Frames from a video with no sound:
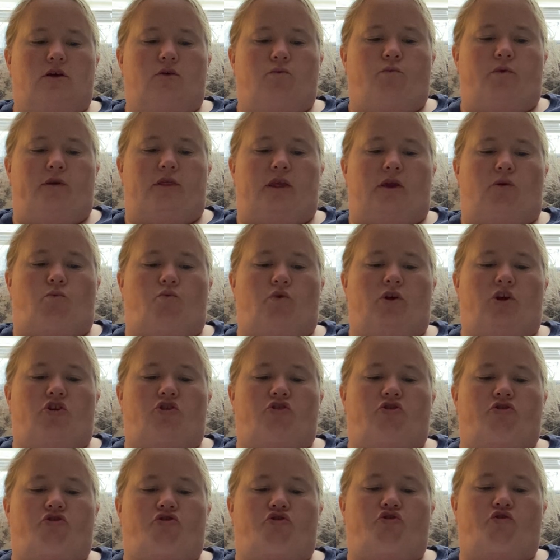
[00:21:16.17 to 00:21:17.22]
When they
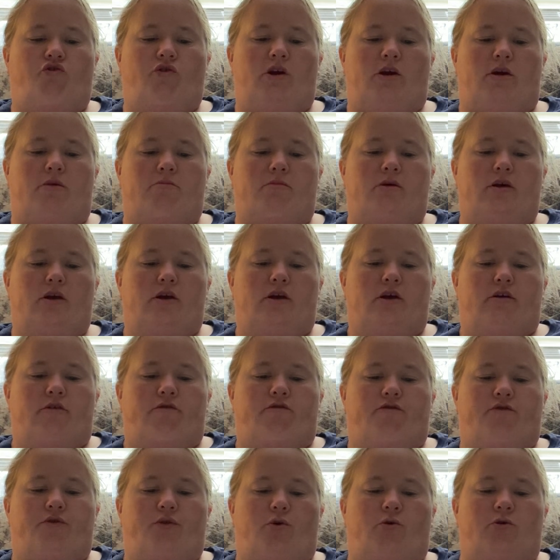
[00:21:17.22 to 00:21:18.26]
reached the stream,
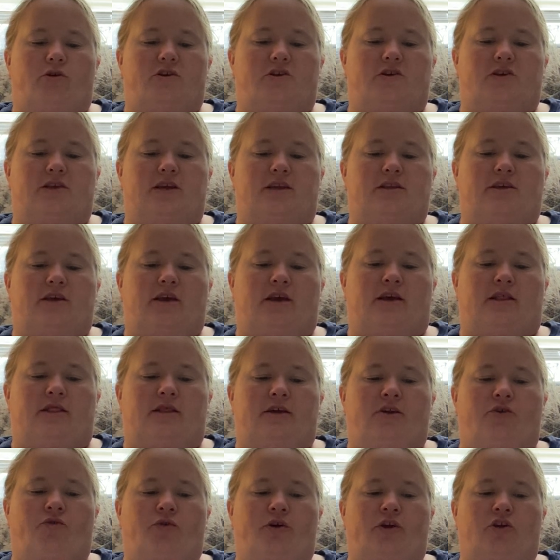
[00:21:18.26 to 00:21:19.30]
Flora sent a
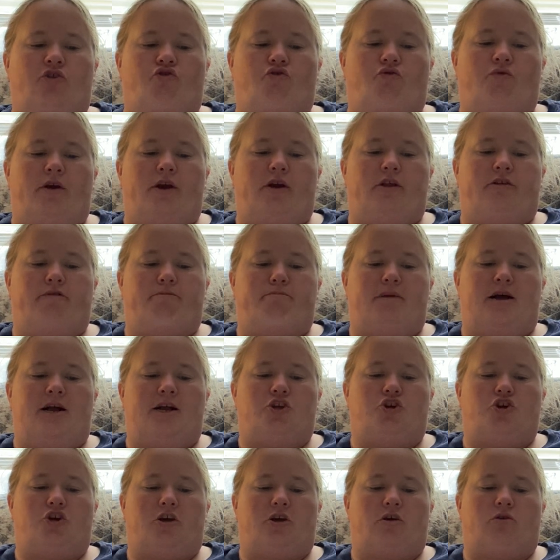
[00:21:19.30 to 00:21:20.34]
glittering trail of
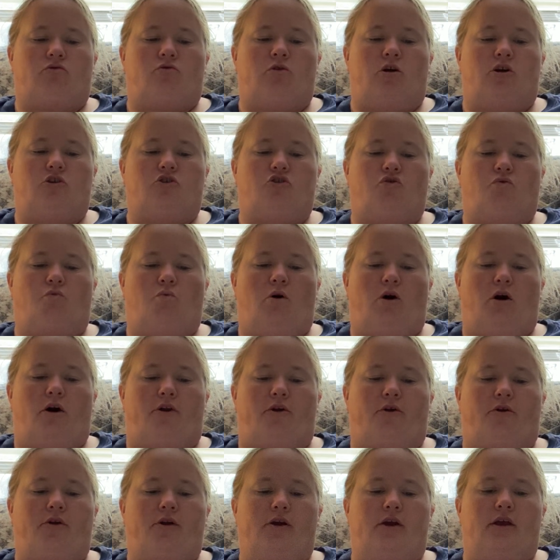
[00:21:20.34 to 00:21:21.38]
magic across the
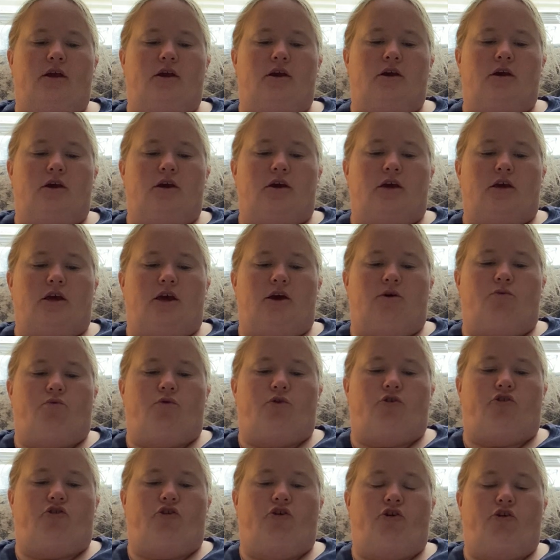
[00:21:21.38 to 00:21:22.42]
water. It
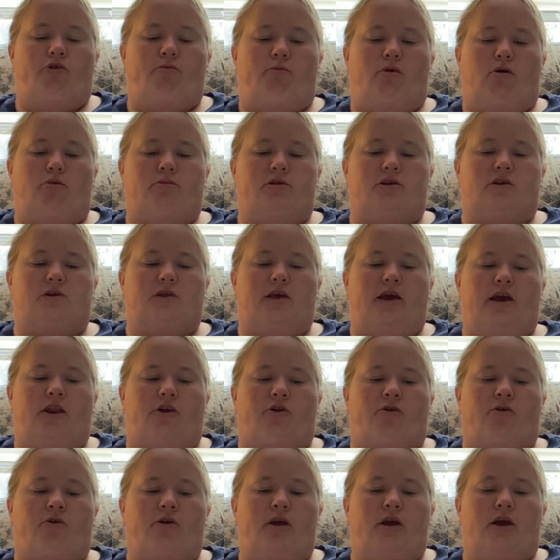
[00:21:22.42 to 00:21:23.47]
returned moments
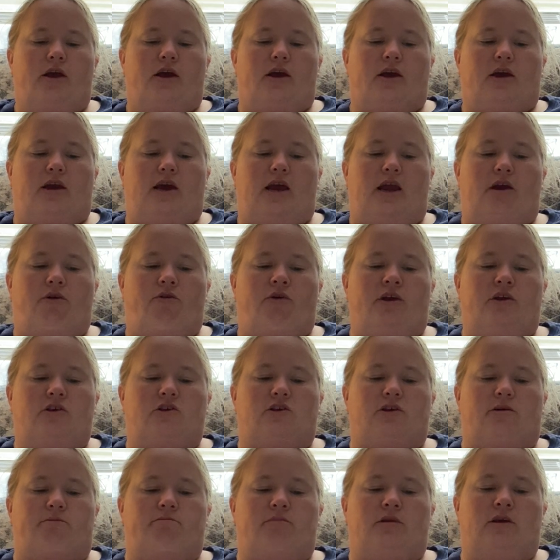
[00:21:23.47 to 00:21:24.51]
later, carrying
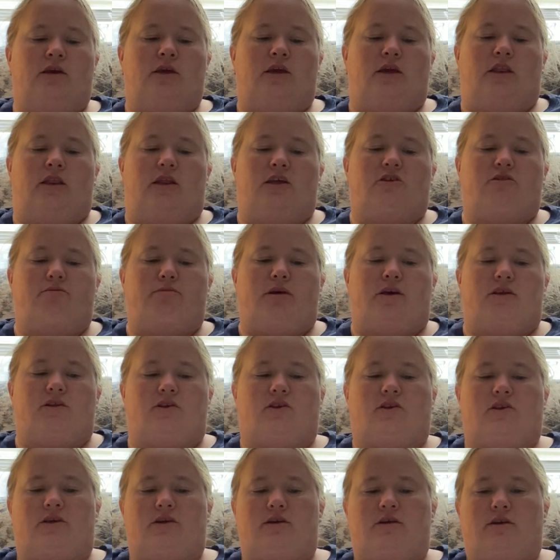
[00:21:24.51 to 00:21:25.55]
something in its
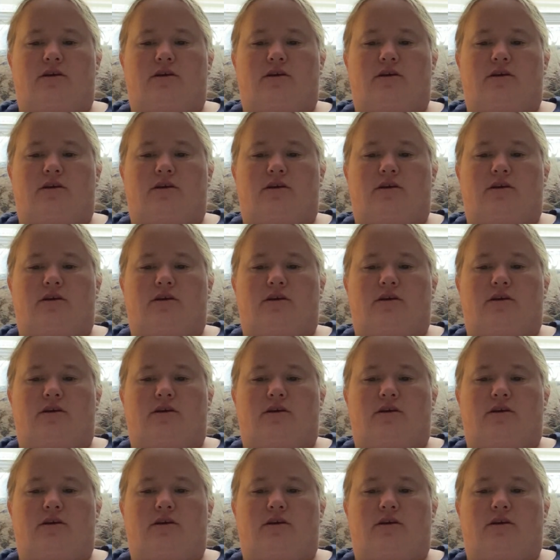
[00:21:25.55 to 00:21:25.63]
midst.